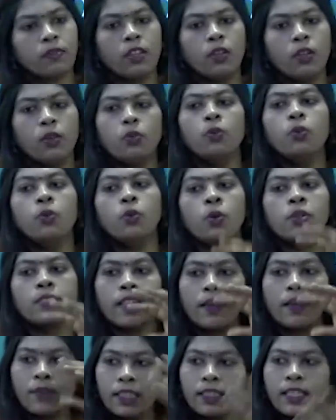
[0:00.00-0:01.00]
who knows
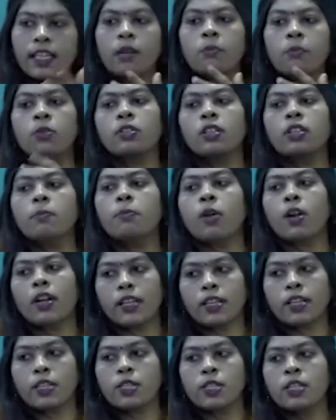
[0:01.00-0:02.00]
everything about the
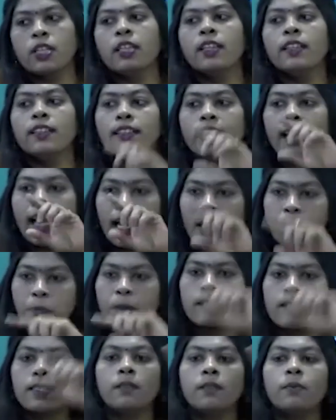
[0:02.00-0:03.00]
product. That
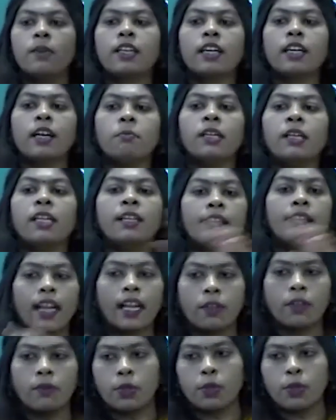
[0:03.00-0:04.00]
person will come and
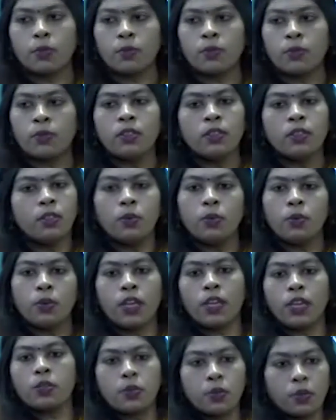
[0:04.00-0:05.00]
interact with you.
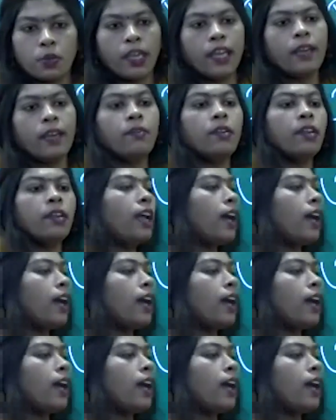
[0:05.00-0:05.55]
Okay, so he will